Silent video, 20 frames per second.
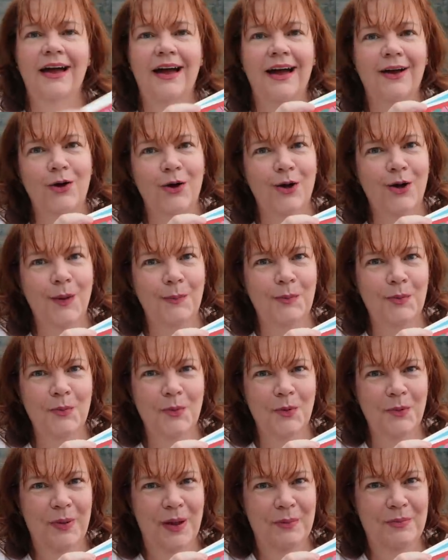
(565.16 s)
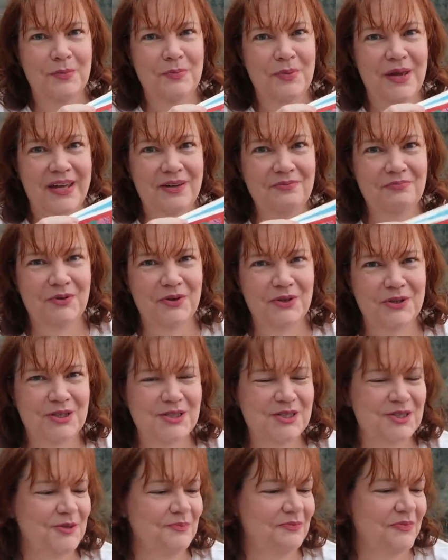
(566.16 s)
I got a couple more Peppa Pig
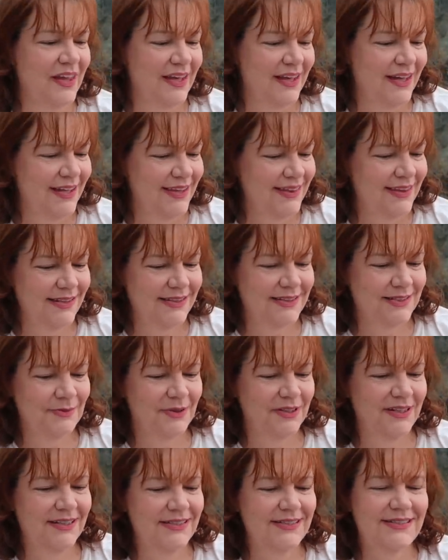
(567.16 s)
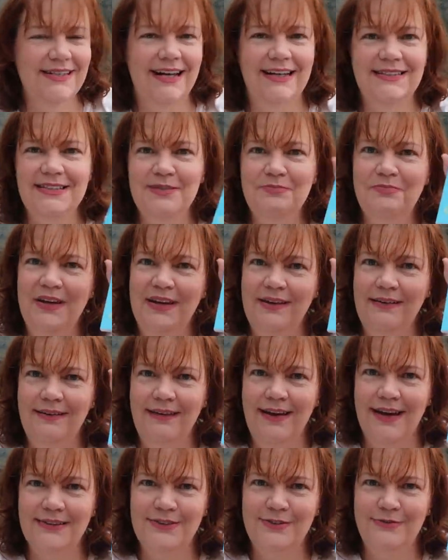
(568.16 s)
books. This one is Daddy Pig
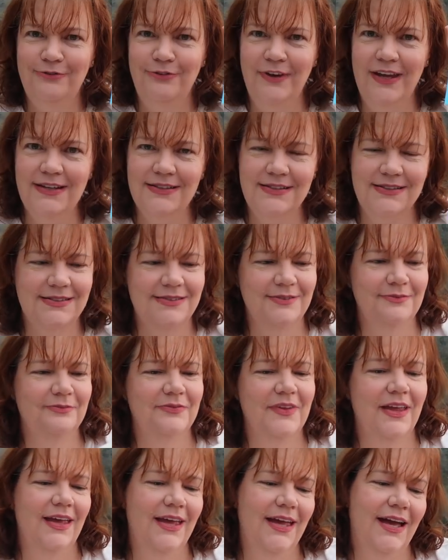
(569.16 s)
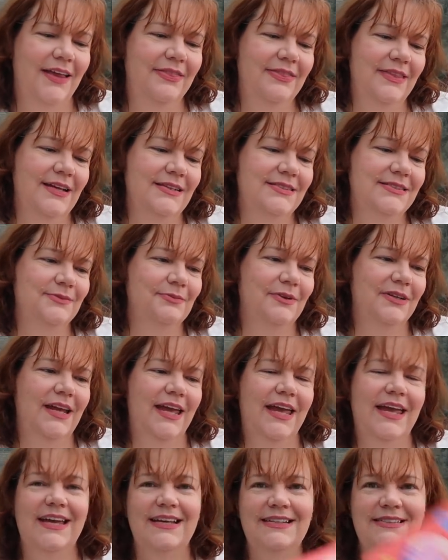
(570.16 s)
Gets Fit, and this one
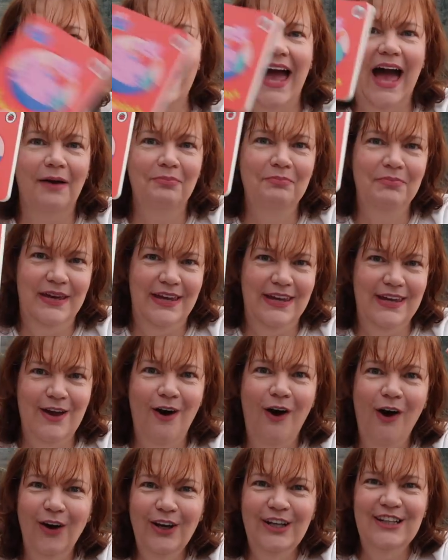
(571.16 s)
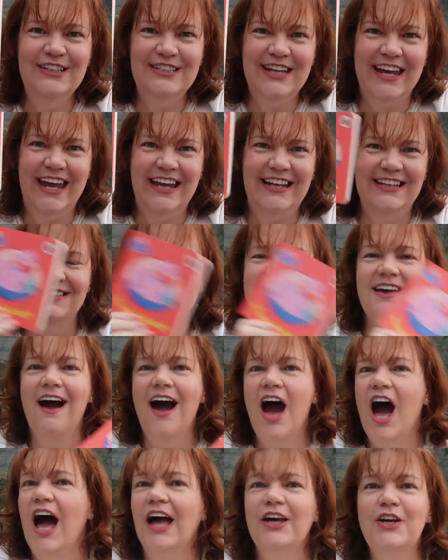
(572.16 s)
is Happy Holidays.
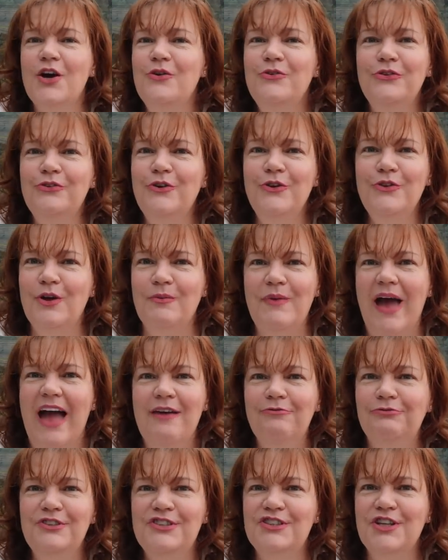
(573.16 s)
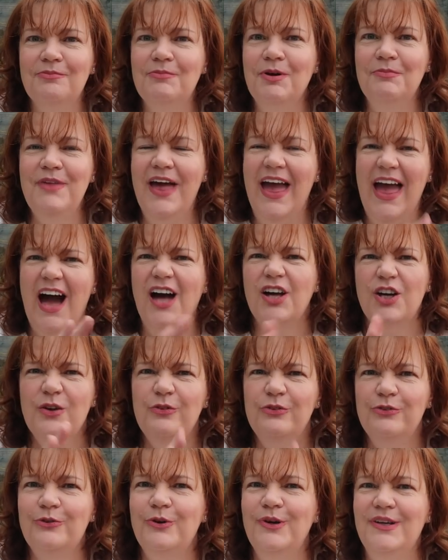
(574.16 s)
I go through them every time I'm there. I go
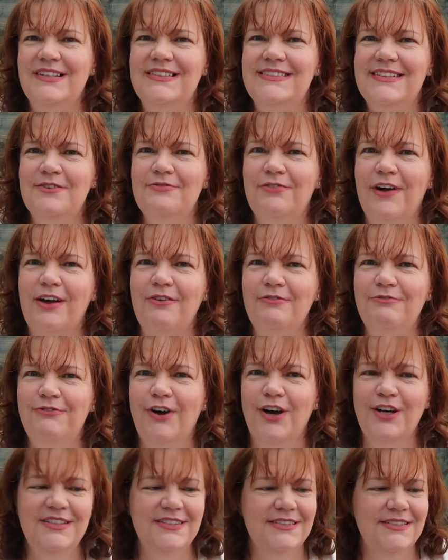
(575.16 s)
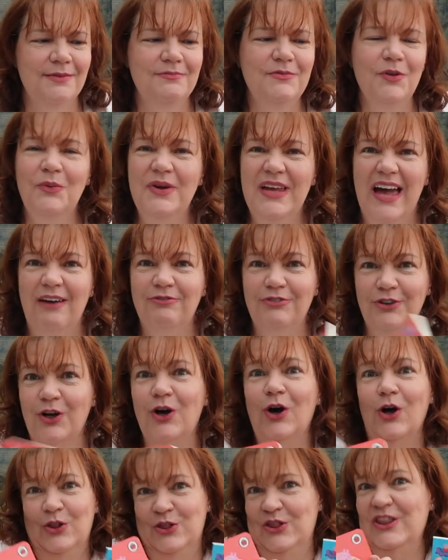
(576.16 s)
through and see if I can find some that we haven't
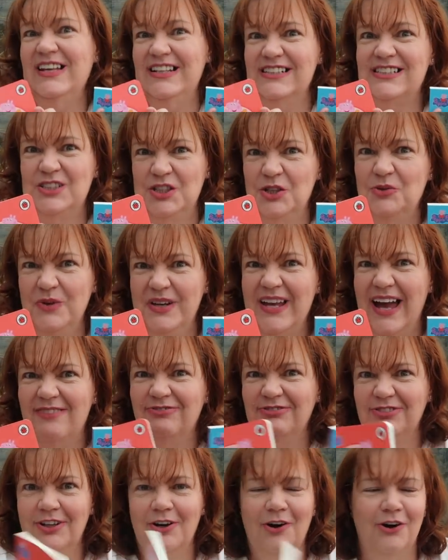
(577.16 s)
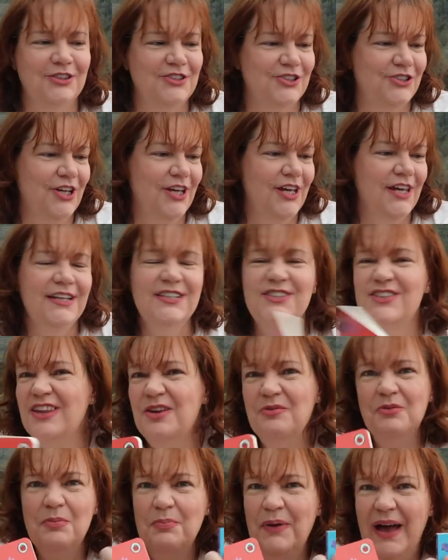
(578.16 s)
got, and these 2 we haven't got. So
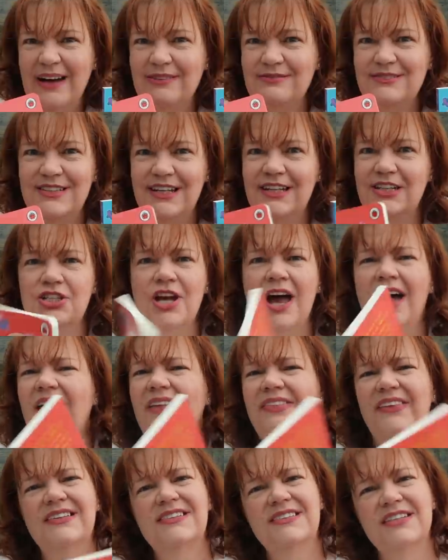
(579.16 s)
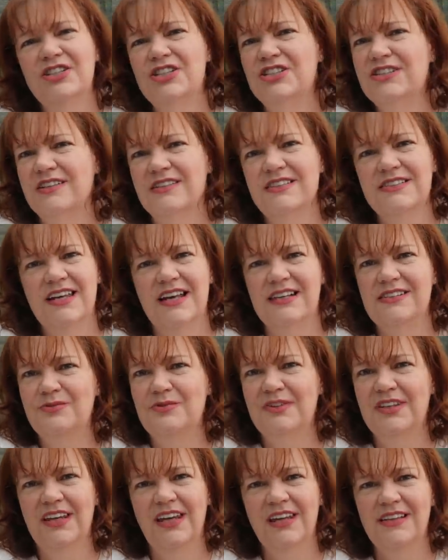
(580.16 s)
they were £1 each. They're such a success
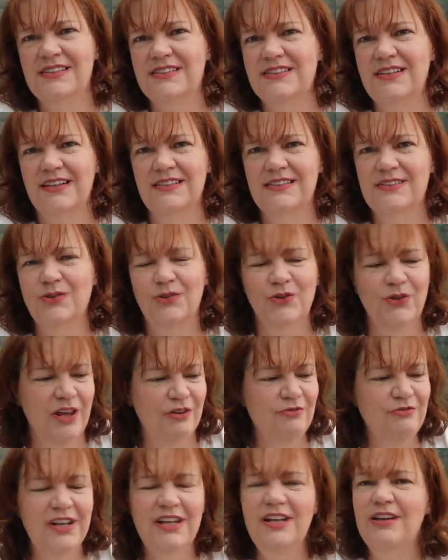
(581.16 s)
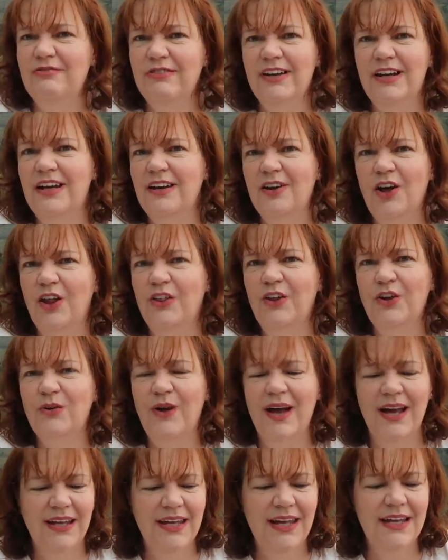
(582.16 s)
with the kids next door. They really, really are. The
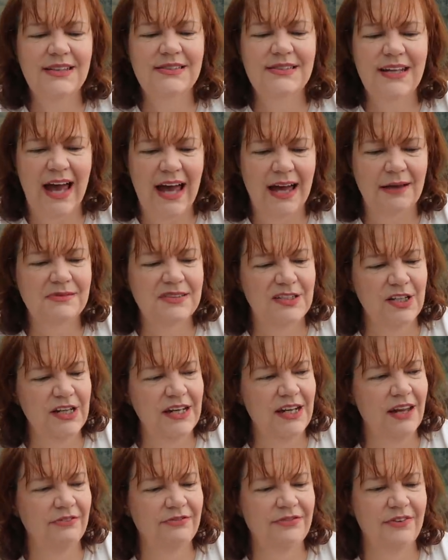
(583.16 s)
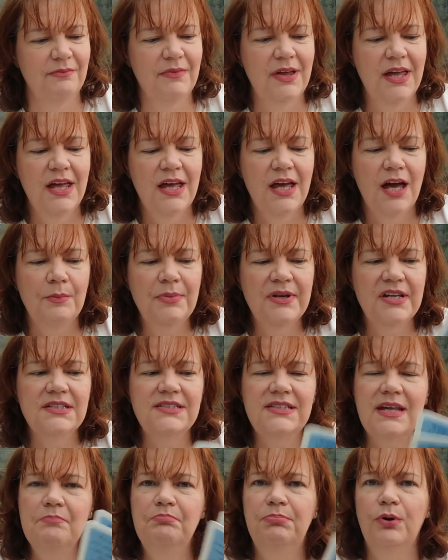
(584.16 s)
grandkids absolutely love them. And
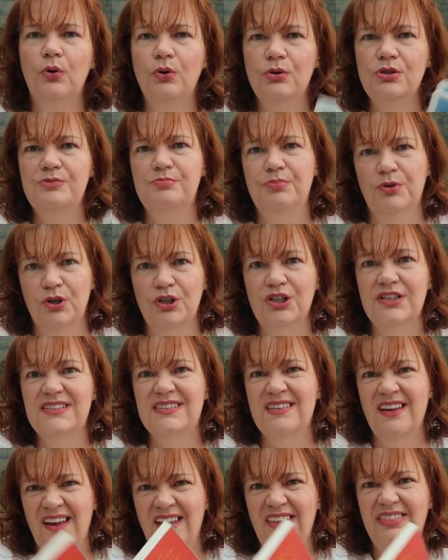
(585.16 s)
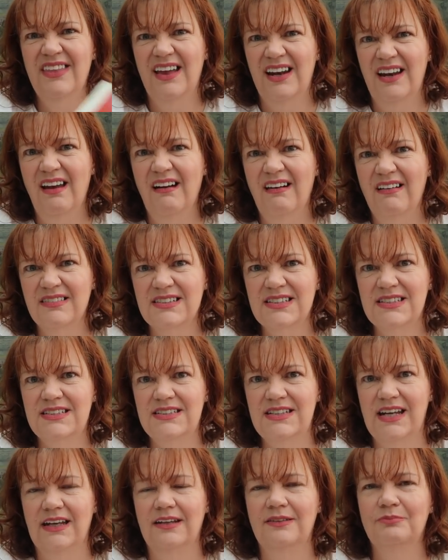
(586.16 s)
because they're board books, they're
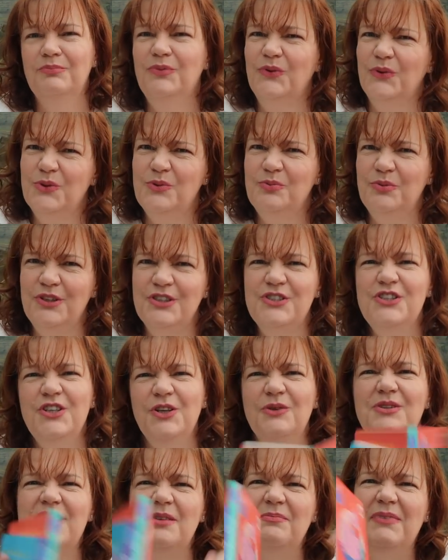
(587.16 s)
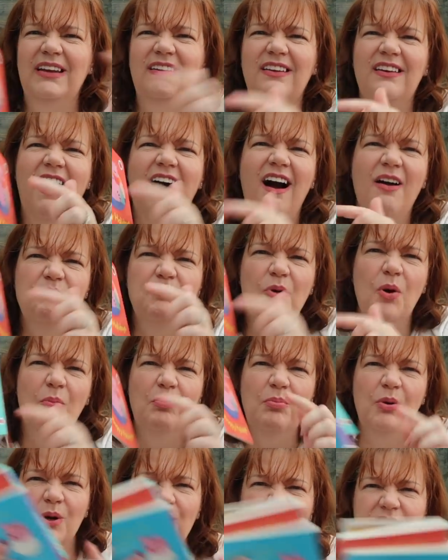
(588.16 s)
lasting board books. You know what I mean?
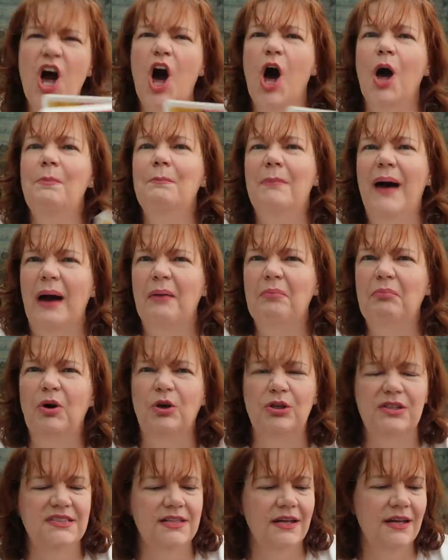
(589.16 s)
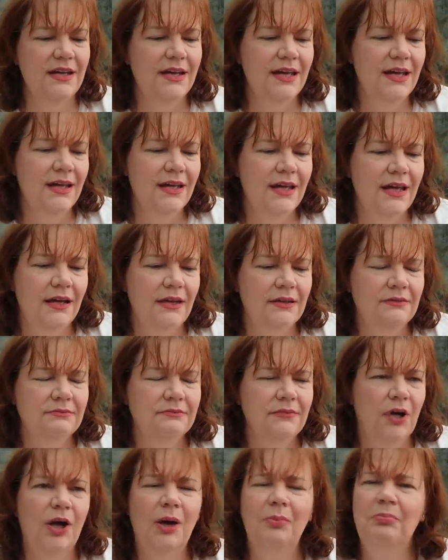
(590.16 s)
Cardboard books, hardback books.
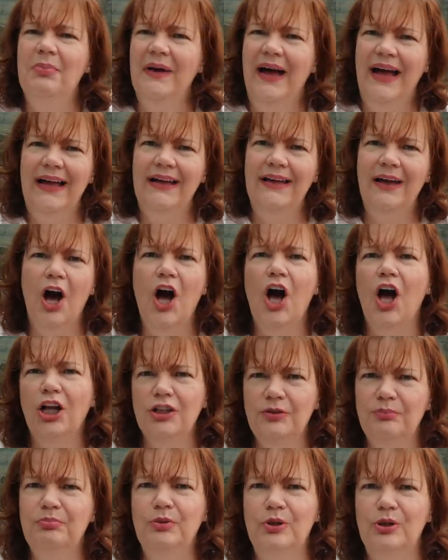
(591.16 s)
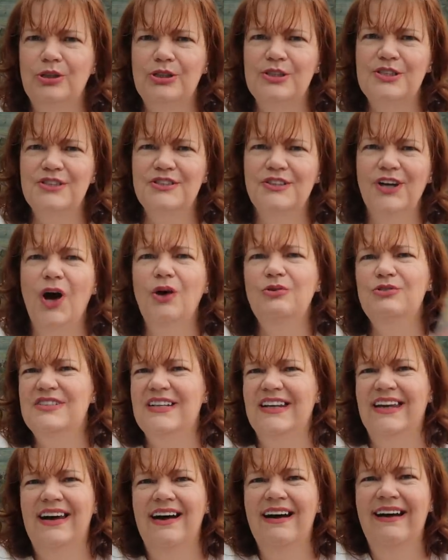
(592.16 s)
Hardback? Hard books. Oh
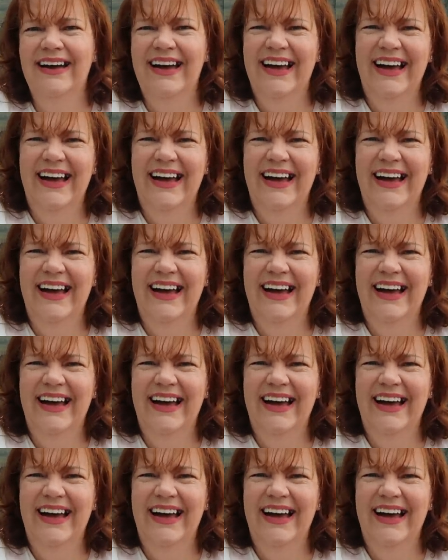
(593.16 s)
dear.